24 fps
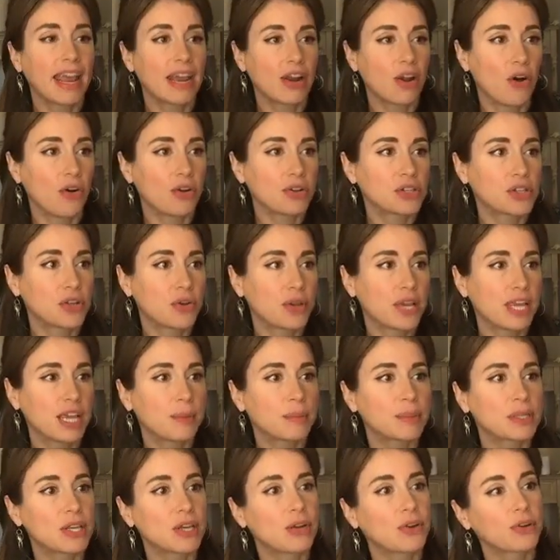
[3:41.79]
It also
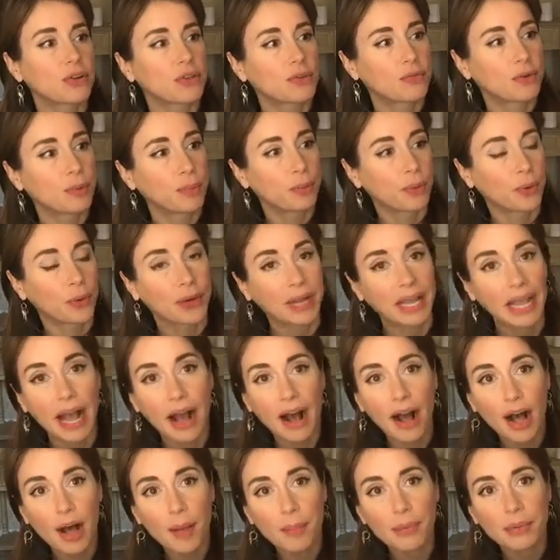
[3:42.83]
keeps the earth from burning
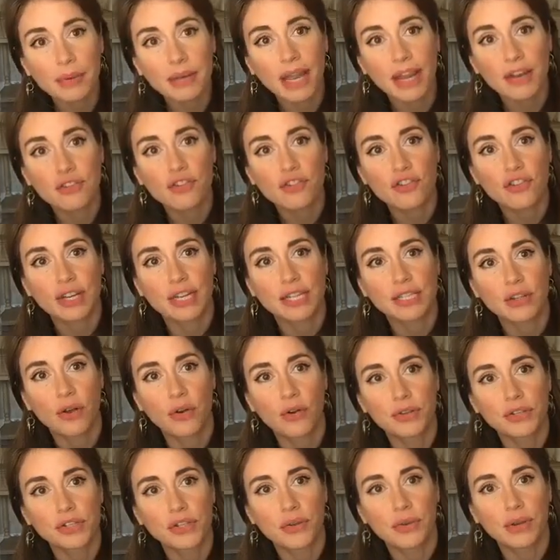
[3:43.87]
up. Nitrogen is
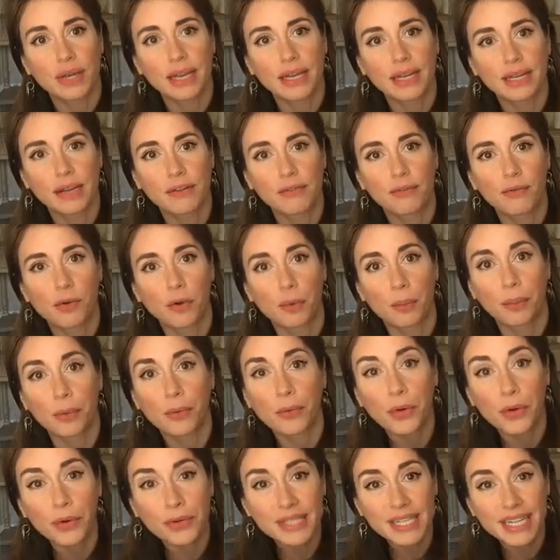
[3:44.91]
also needed for
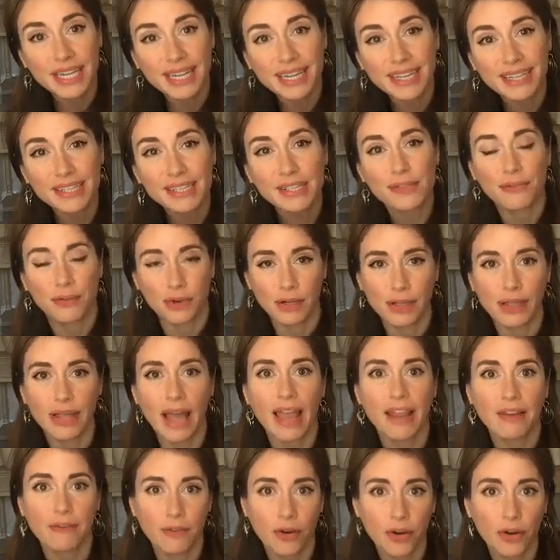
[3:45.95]
proteins, for
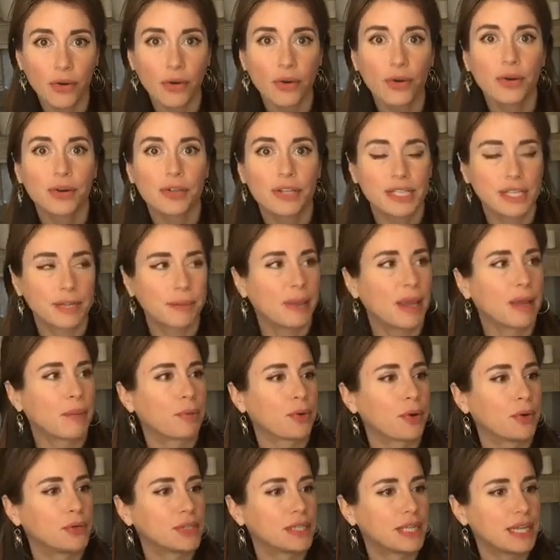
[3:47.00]
life on earth to make
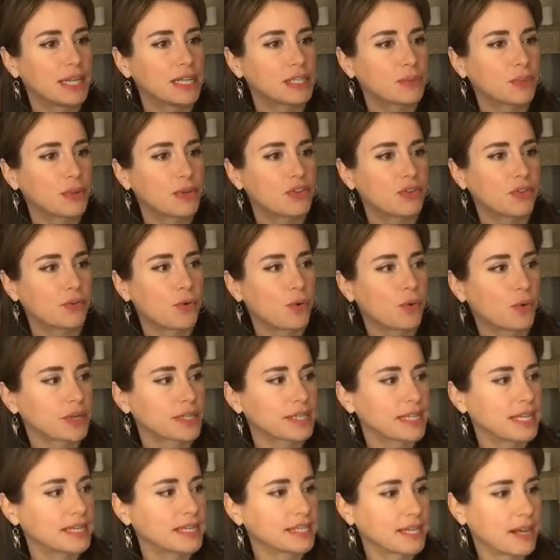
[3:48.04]
proteins, which of
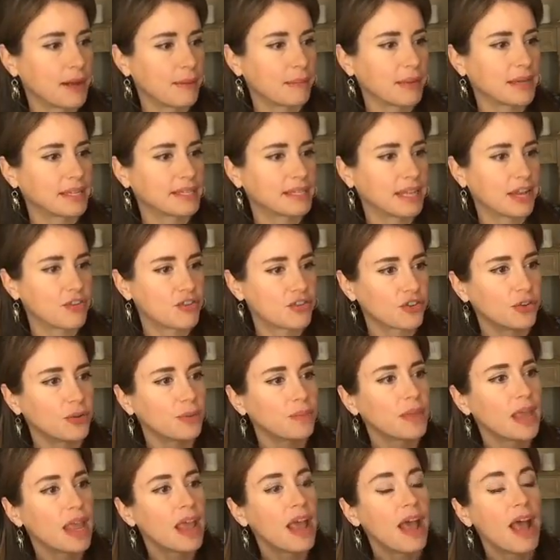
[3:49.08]
course is um,
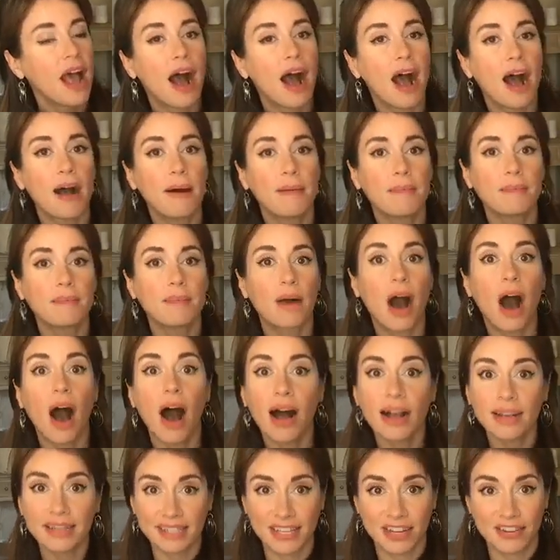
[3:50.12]
essential. Um,
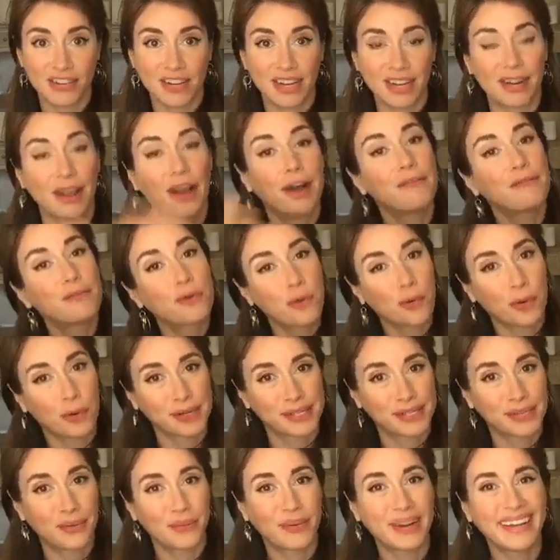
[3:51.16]
oxygen, of
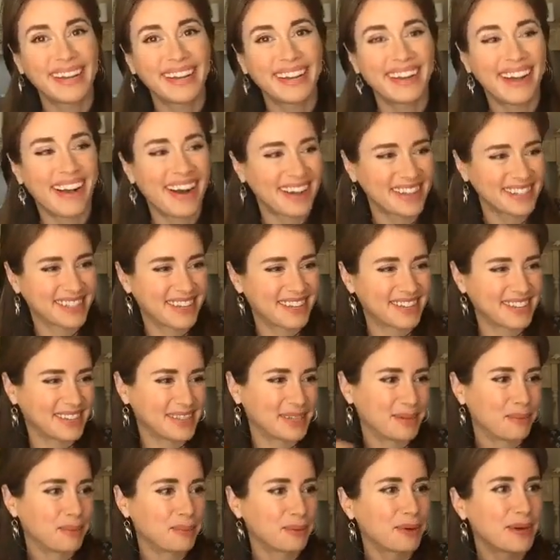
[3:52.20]
course, we need
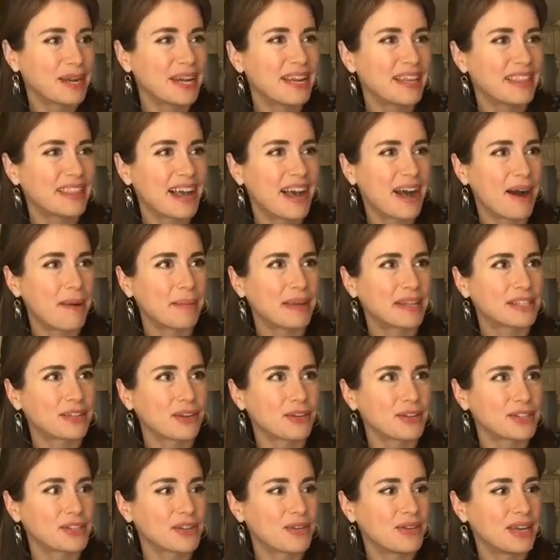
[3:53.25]
oxygen to breathe. Um, it's
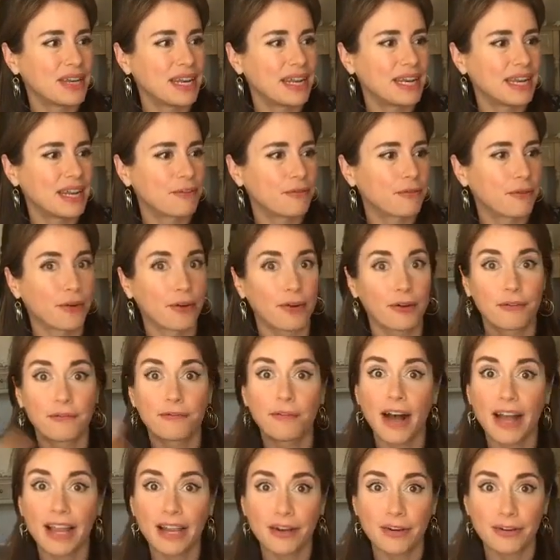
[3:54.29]
also needed for
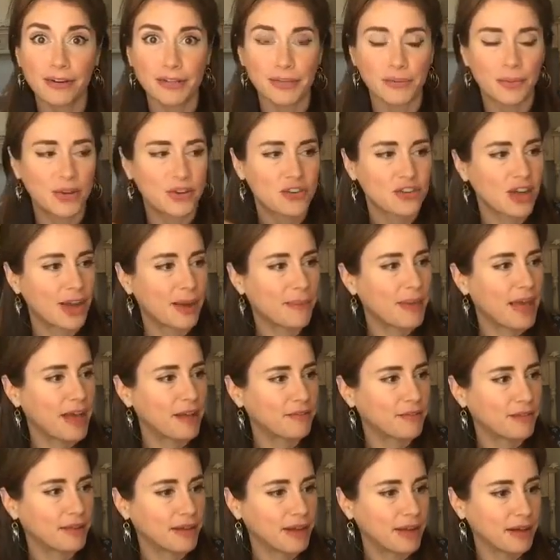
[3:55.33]
fires, which um,
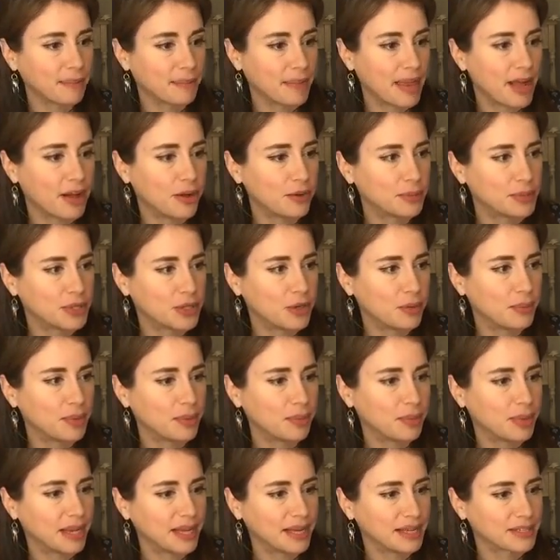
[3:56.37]
have um, helped
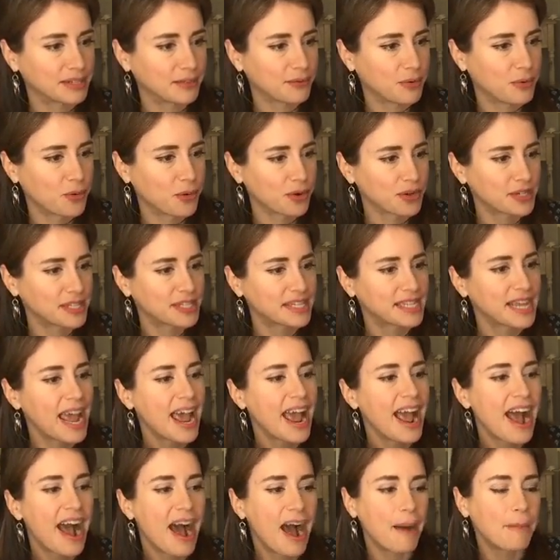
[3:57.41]
human beings, of course.
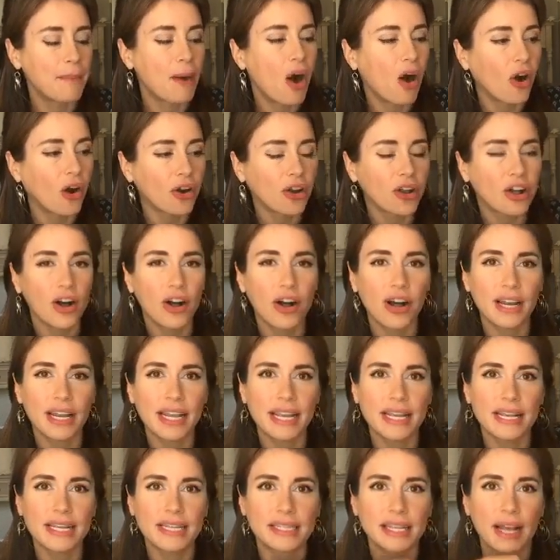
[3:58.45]
argon
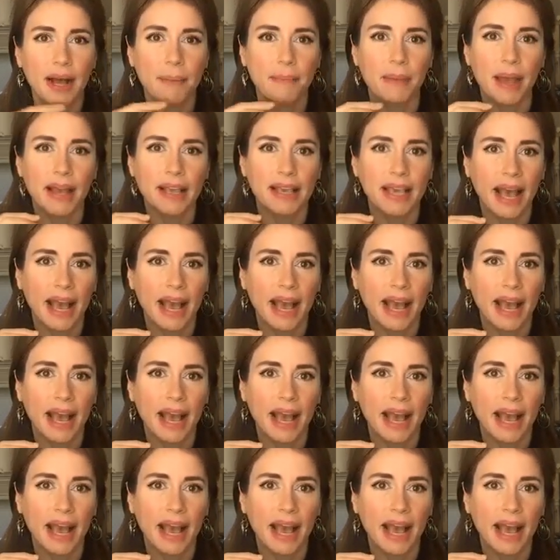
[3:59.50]
is a